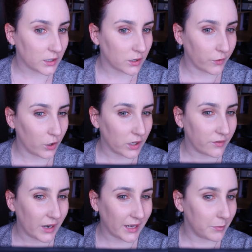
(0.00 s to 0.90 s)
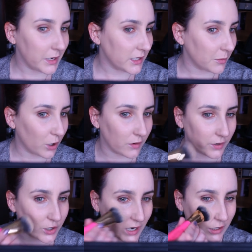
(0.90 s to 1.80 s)
So if you're looking for like medium
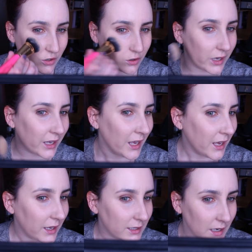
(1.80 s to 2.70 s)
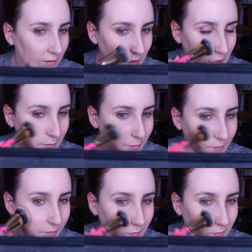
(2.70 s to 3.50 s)
coverage, natural looking, it's not really